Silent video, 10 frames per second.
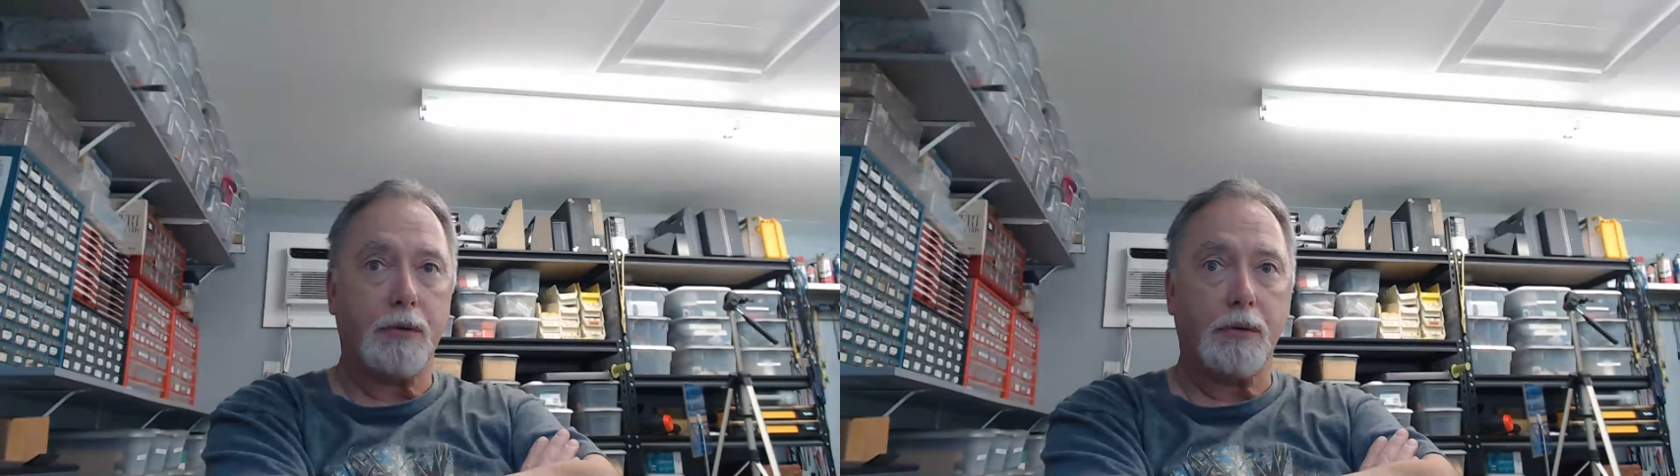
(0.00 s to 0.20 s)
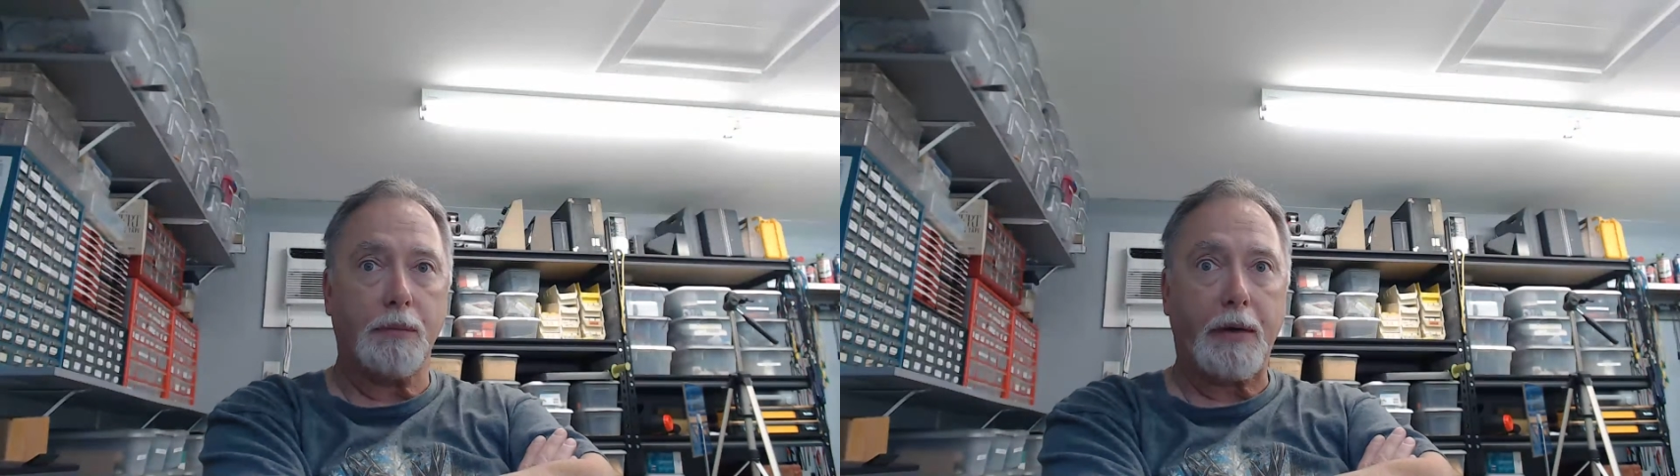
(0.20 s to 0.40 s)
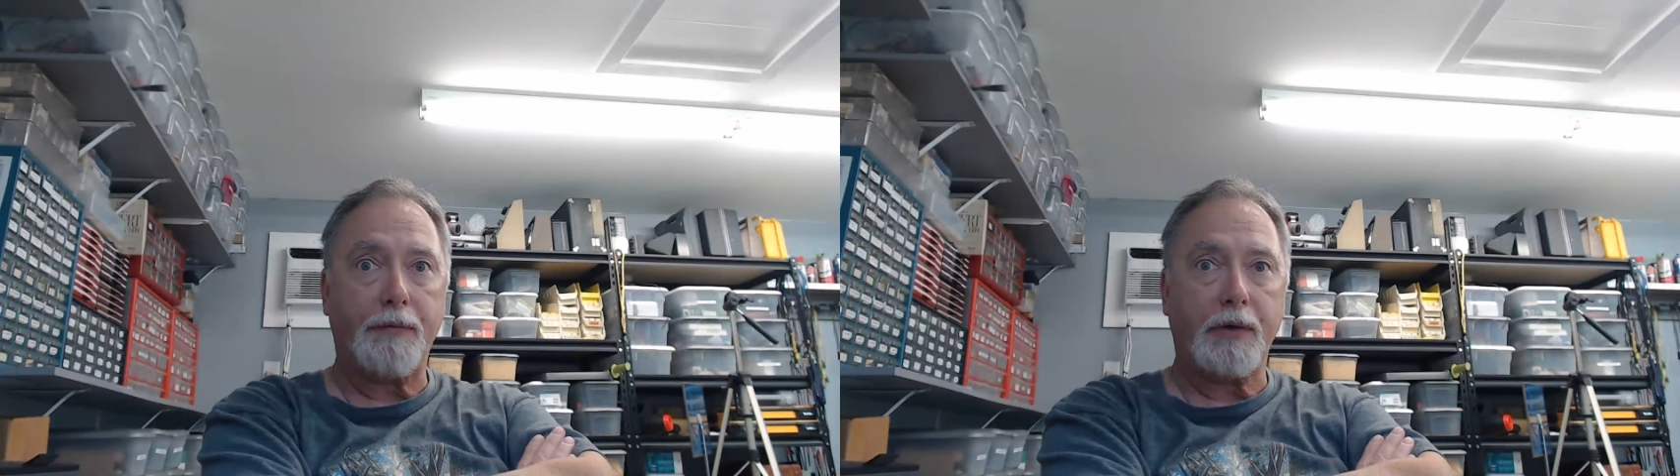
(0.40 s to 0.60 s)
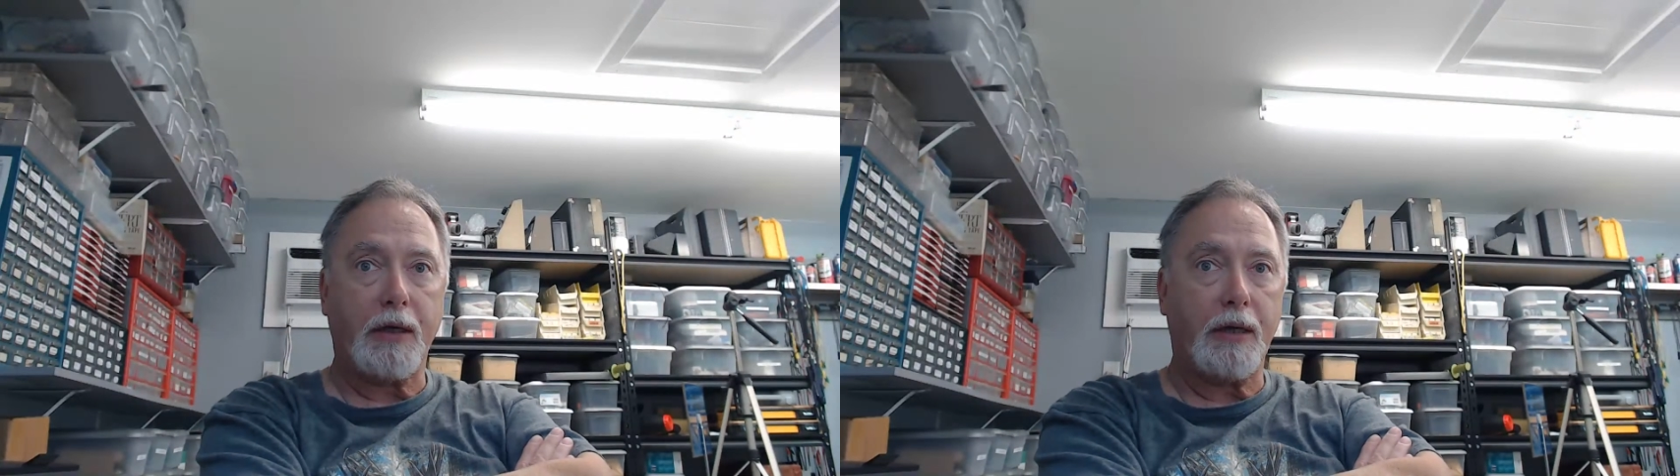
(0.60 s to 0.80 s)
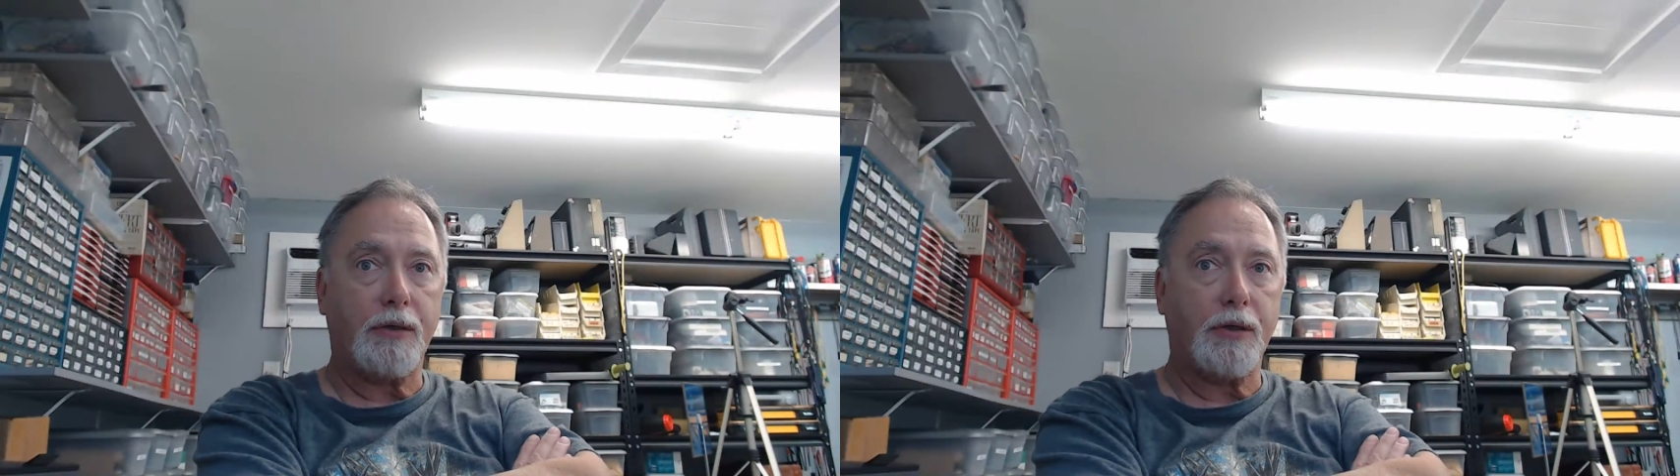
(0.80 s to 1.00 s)
So I'm having to
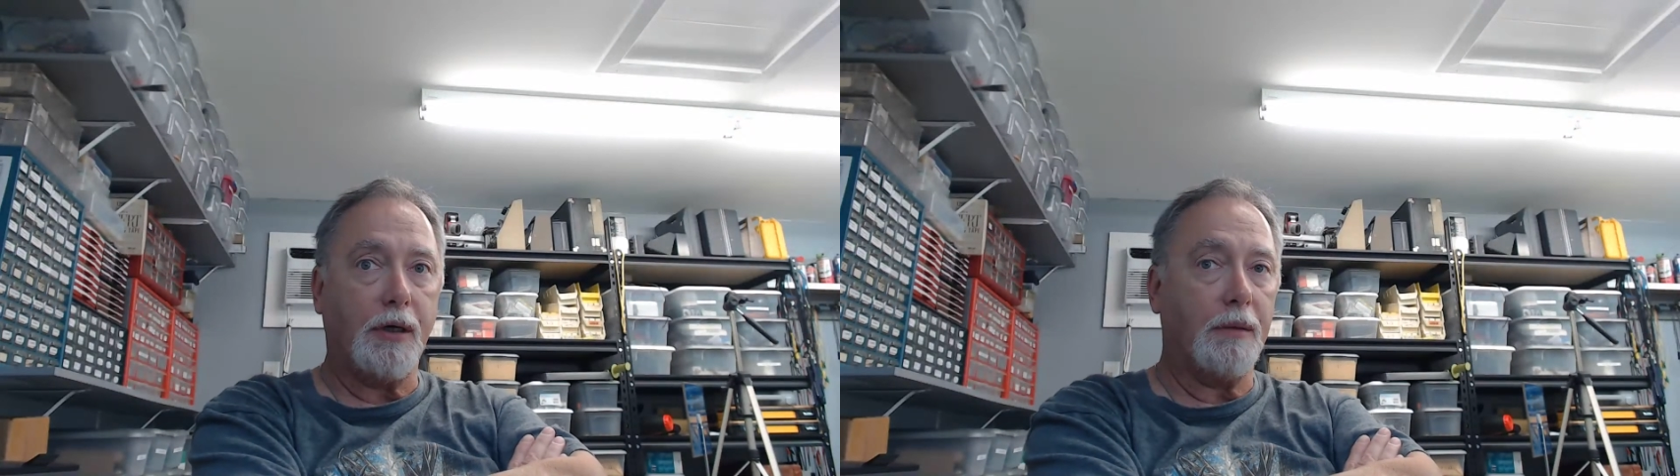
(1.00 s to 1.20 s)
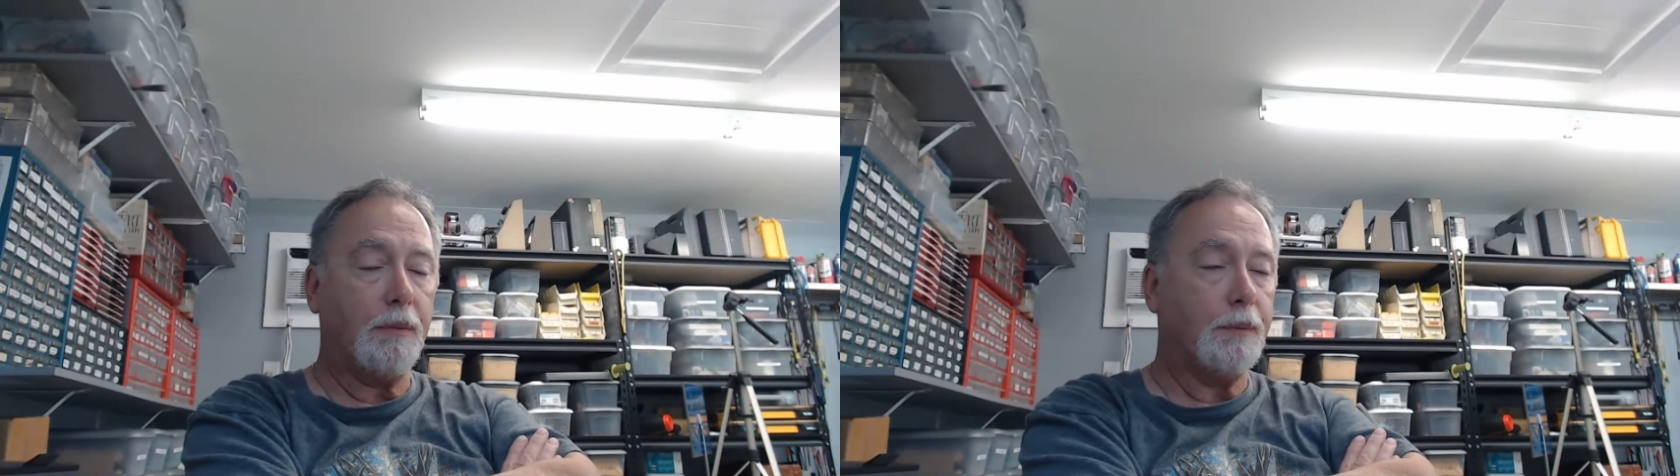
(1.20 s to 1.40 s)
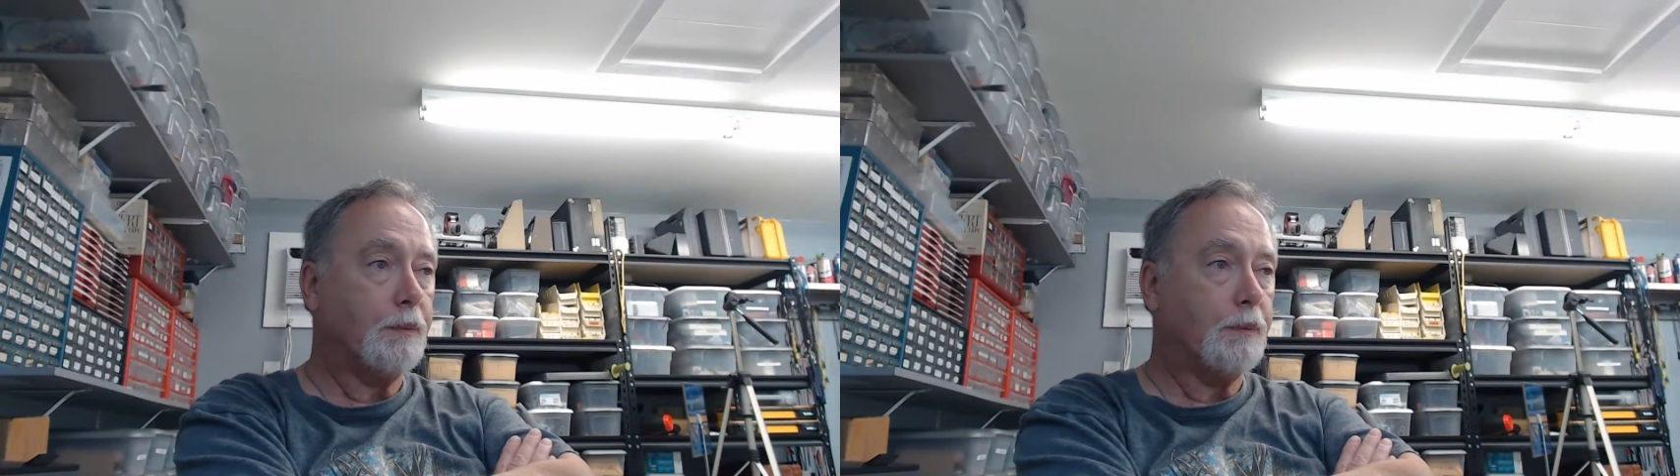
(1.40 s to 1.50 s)
catch up.